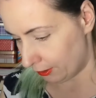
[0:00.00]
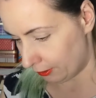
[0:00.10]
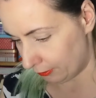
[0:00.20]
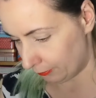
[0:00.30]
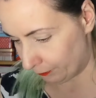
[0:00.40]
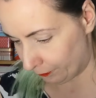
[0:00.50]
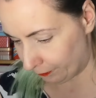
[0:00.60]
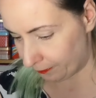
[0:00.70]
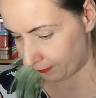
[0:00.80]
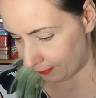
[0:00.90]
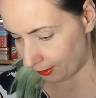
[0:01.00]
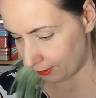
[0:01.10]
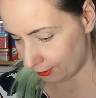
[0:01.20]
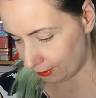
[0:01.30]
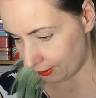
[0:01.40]
So
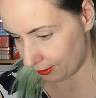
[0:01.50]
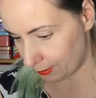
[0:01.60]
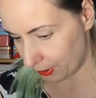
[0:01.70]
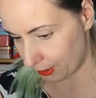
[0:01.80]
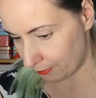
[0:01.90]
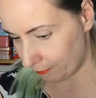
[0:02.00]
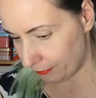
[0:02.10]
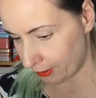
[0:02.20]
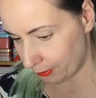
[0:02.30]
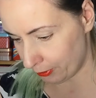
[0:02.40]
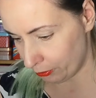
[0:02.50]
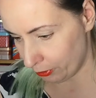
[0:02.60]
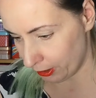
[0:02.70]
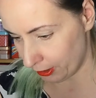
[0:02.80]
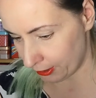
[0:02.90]
that's me, very well
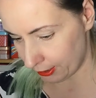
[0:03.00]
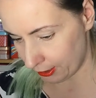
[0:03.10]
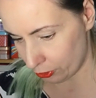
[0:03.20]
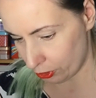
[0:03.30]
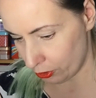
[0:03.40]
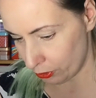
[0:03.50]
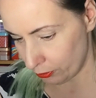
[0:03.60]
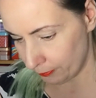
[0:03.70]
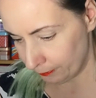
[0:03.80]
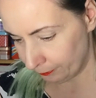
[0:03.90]
organised as usual.